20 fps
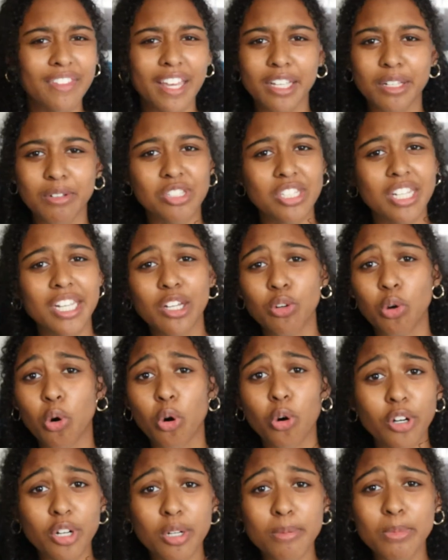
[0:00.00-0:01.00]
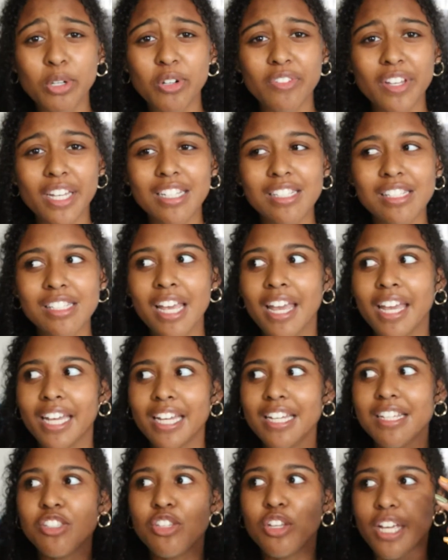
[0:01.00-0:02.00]
that you see in horror movies
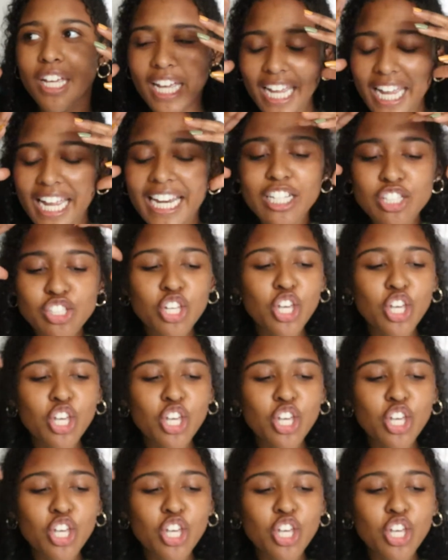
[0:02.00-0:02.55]
is in its